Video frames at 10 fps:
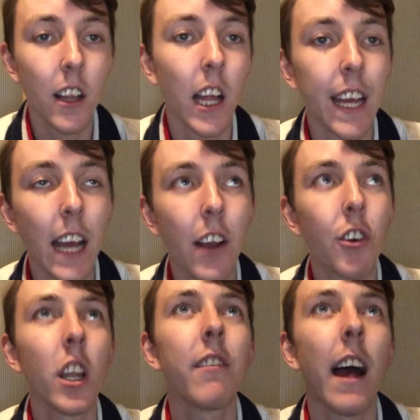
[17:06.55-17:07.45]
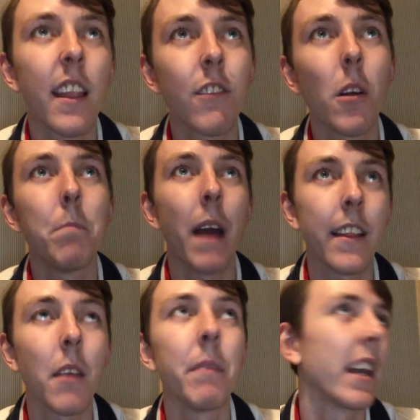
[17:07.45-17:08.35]
Like, I couldn't have asked for a
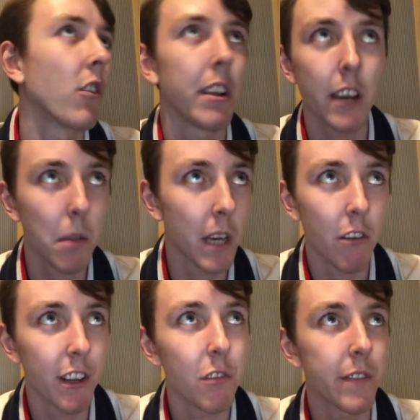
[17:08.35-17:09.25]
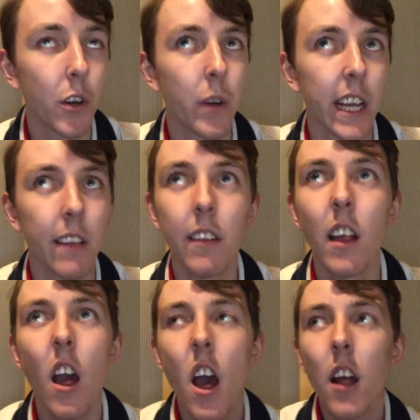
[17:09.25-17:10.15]
better meet and greet experience with the queens.
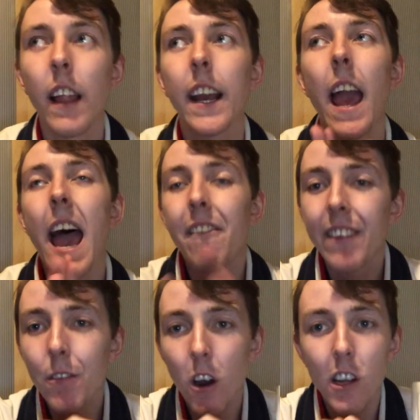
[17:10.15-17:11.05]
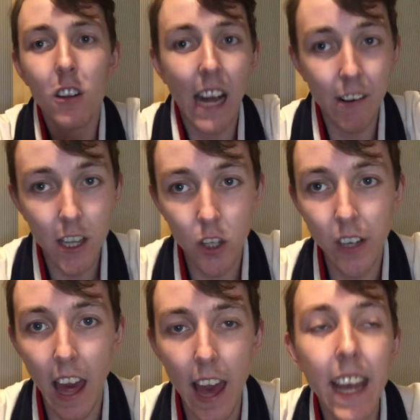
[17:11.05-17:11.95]
Like, everyone on Drag Race
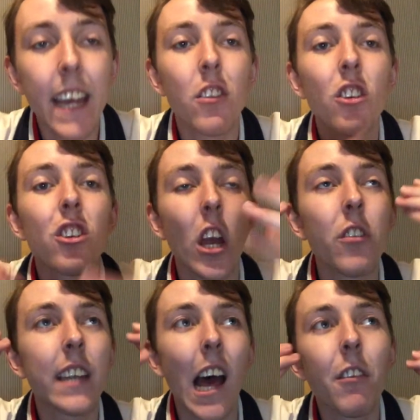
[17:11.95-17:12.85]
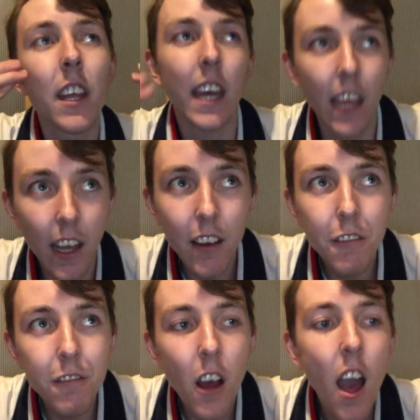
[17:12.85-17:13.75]
UK is just so down to
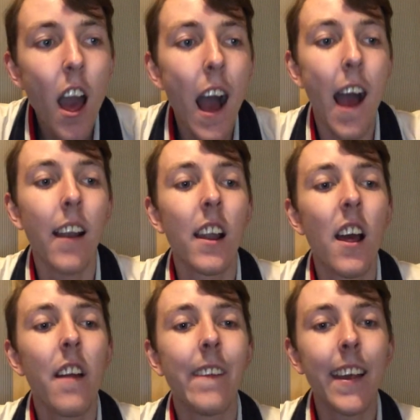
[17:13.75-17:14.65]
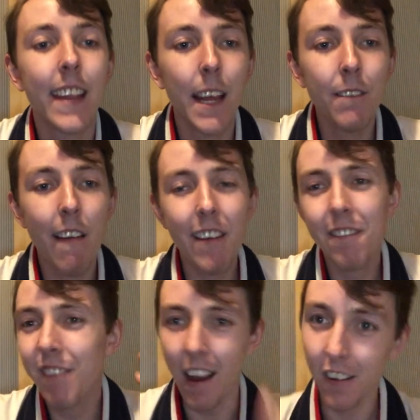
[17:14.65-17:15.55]
earth, and they seem very
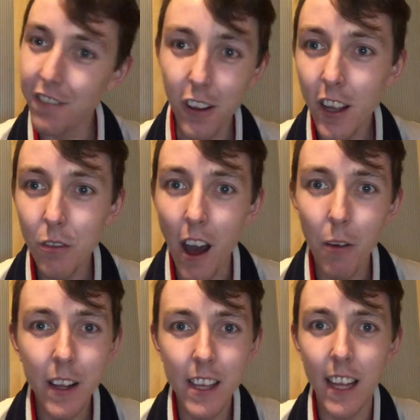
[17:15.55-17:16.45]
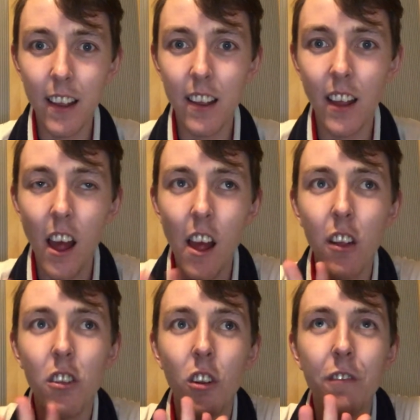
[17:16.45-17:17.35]
thankful as well, which is
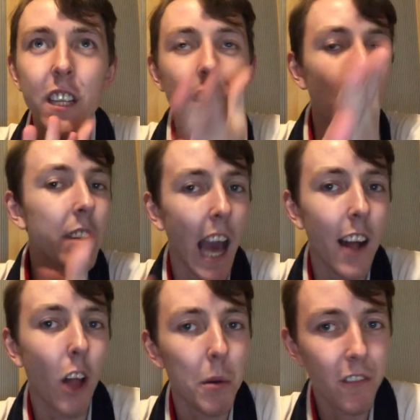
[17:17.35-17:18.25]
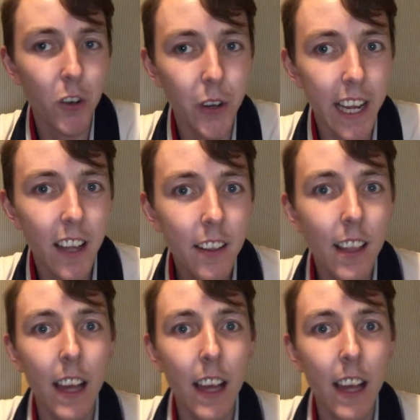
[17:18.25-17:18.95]
something you don't get a lot with Rue Girls.